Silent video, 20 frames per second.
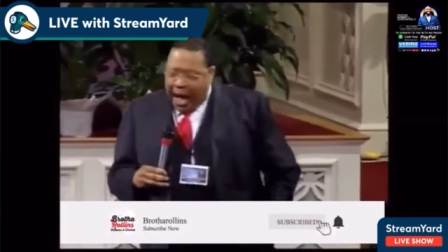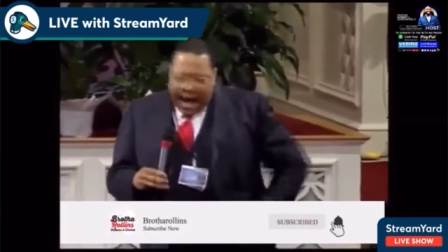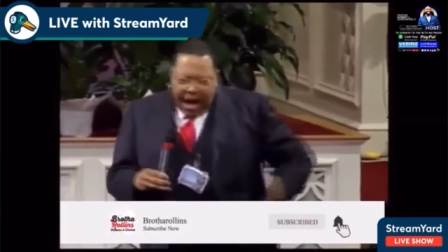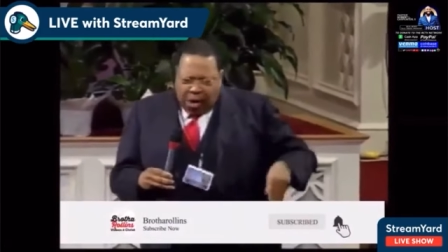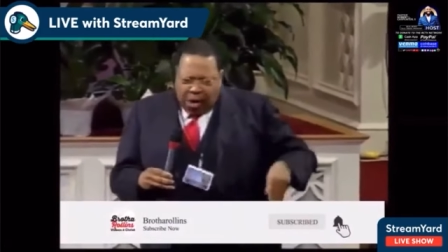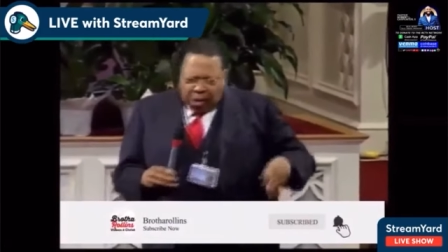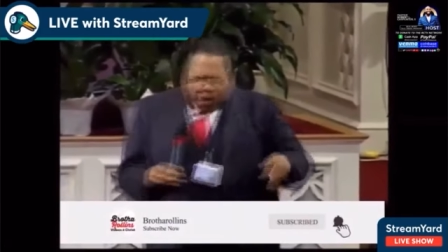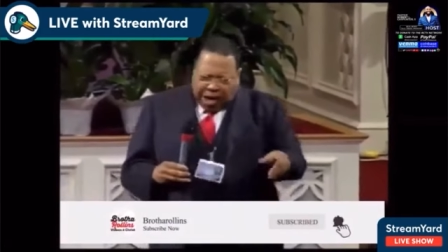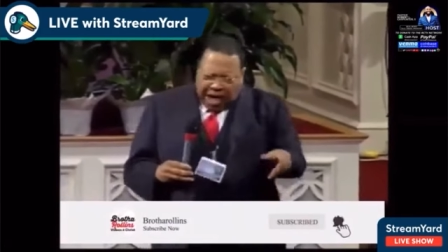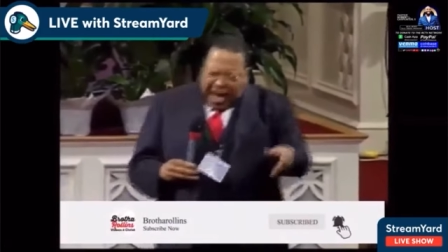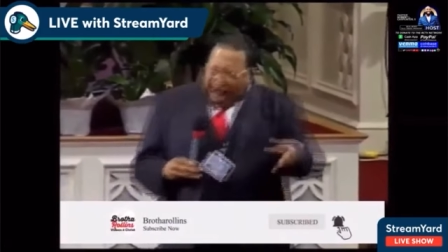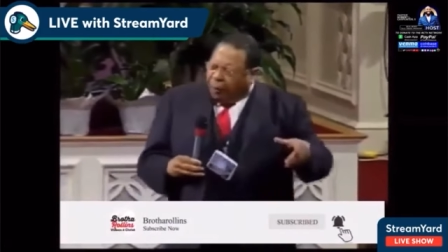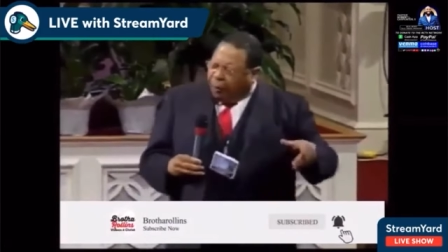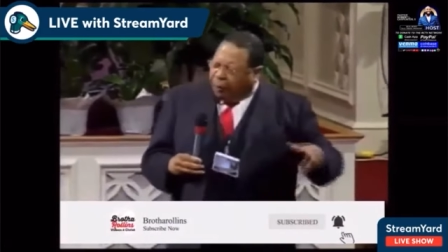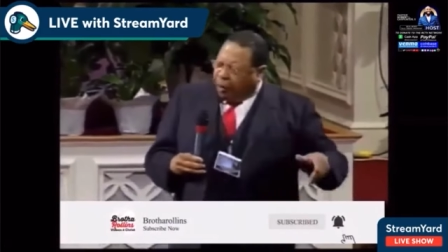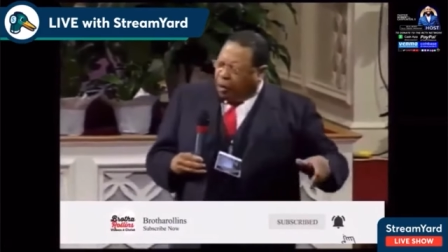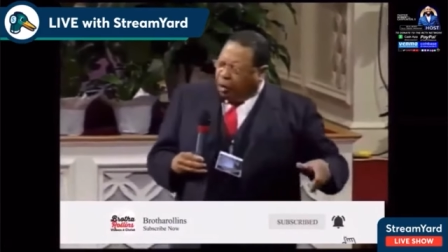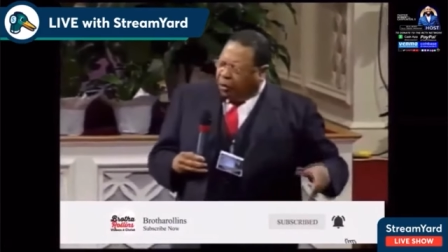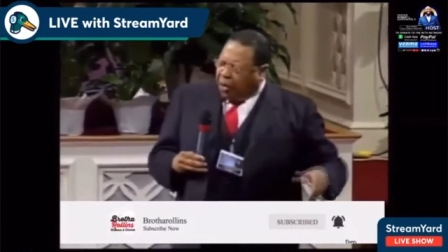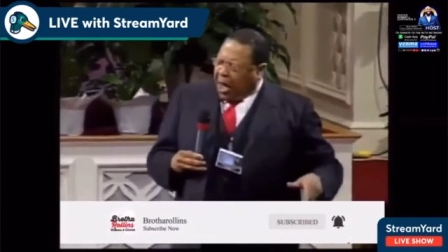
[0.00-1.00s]
How
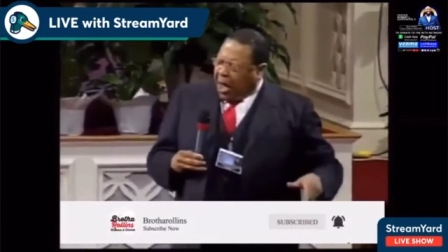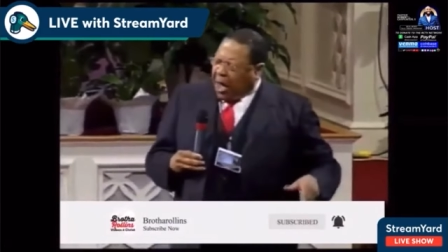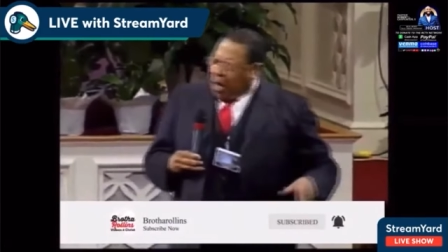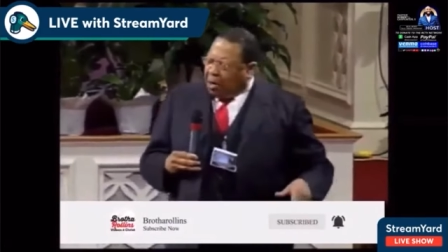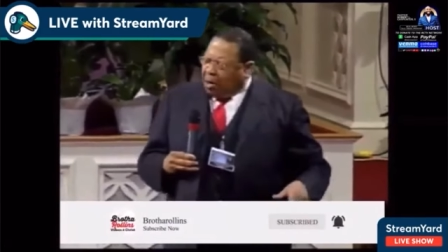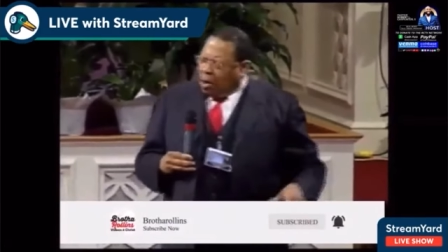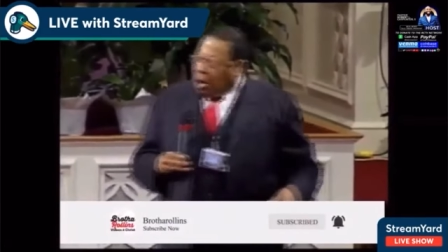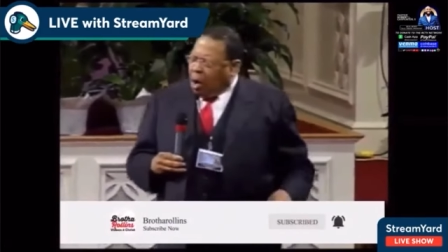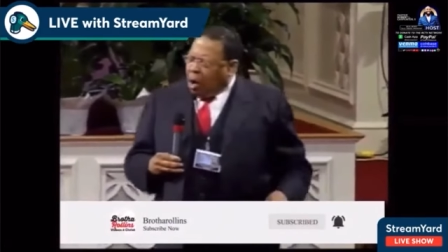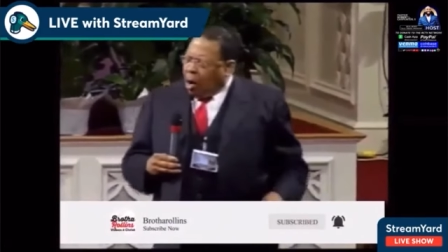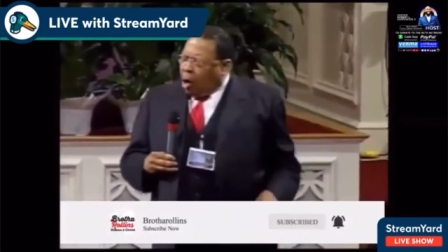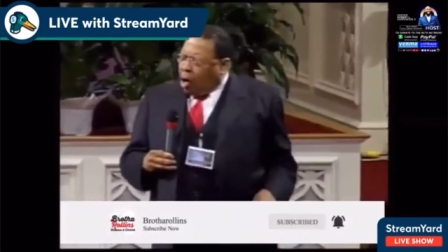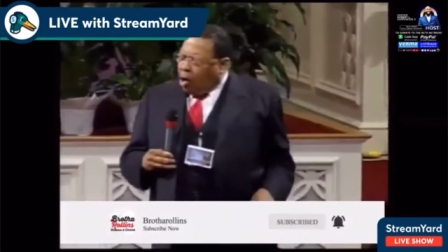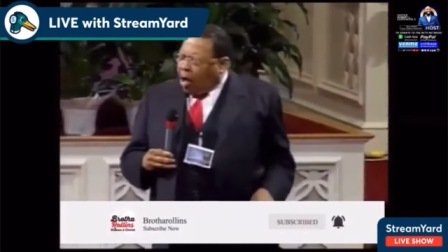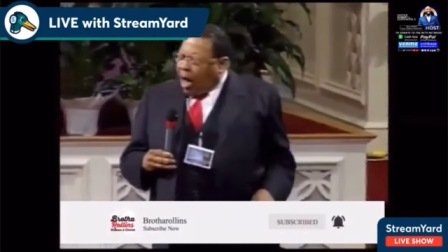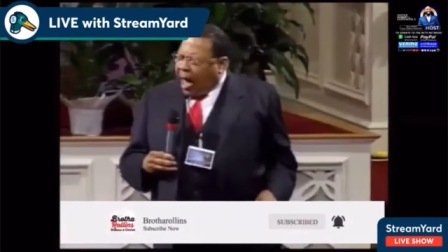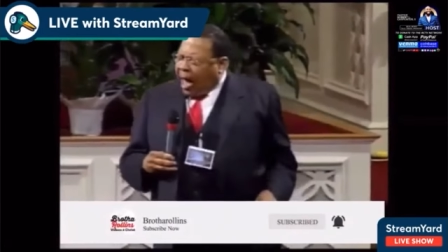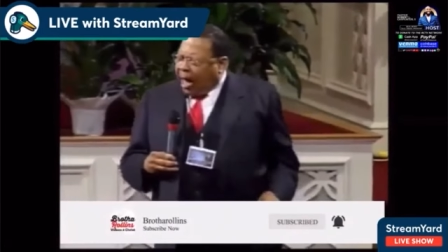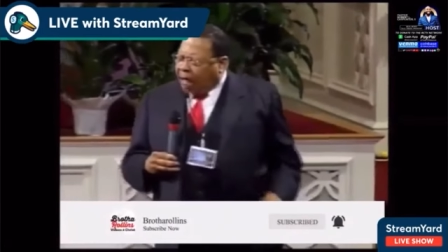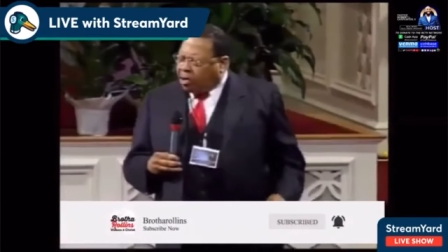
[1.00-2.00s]
careful then
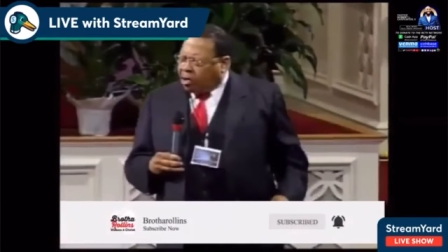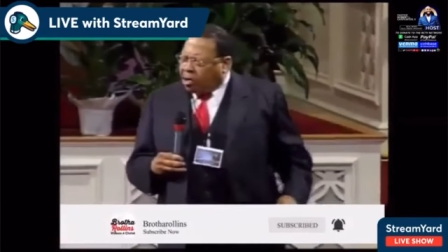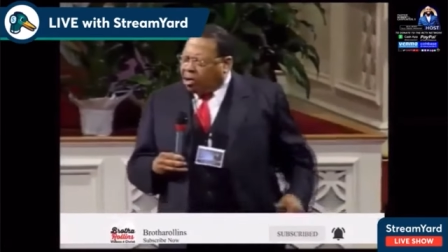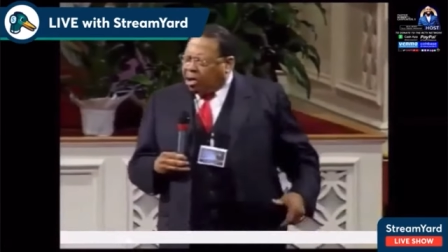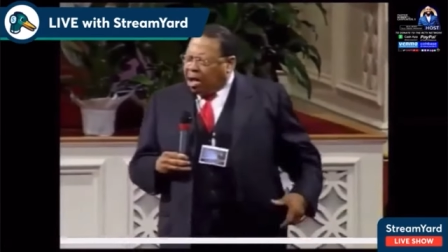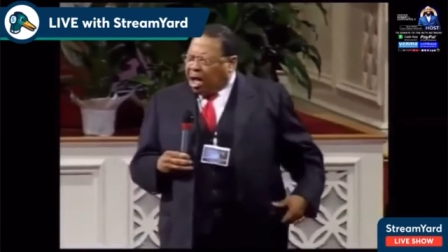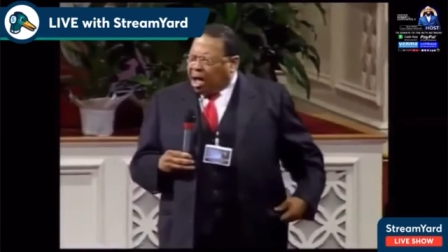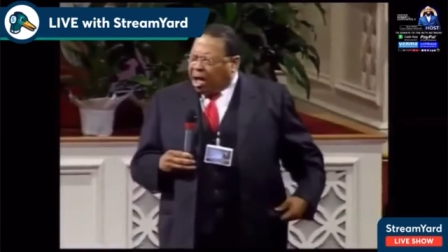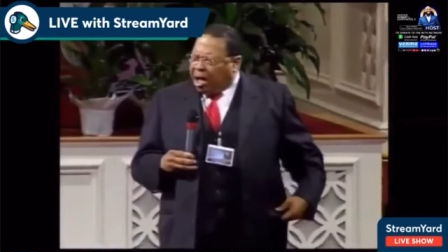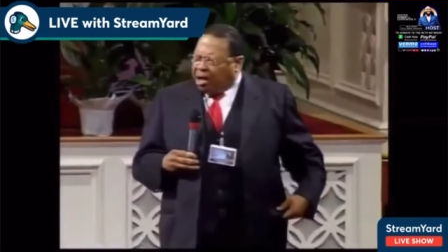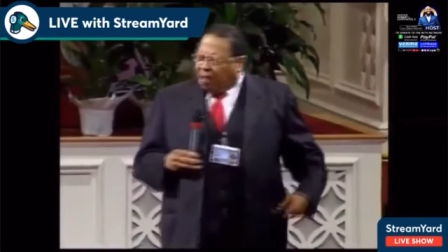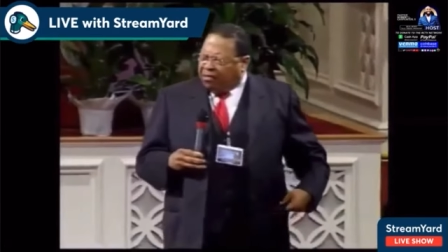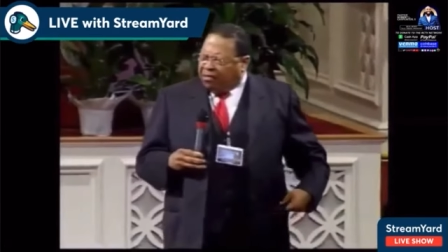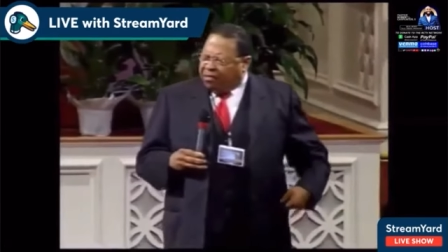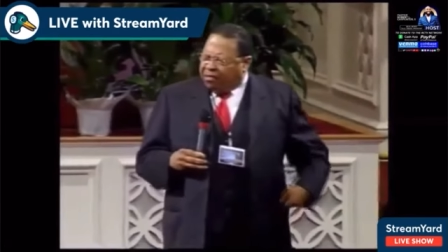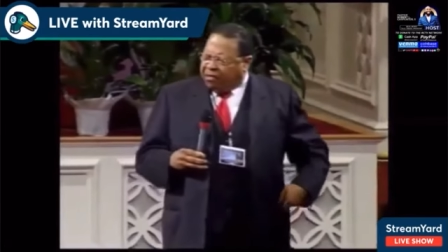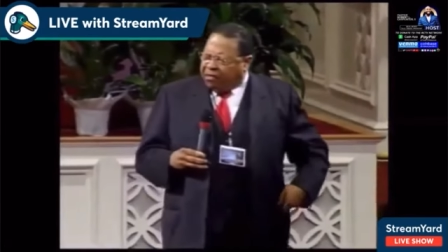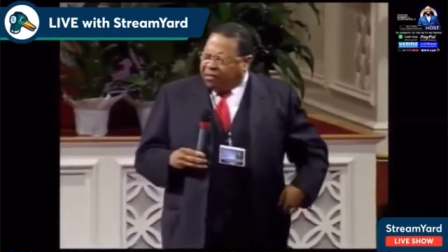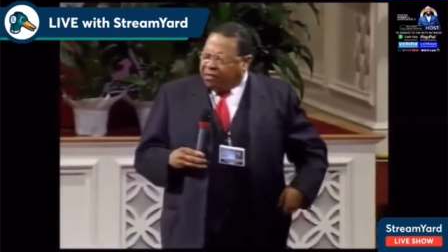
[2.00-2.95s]
ought I to live?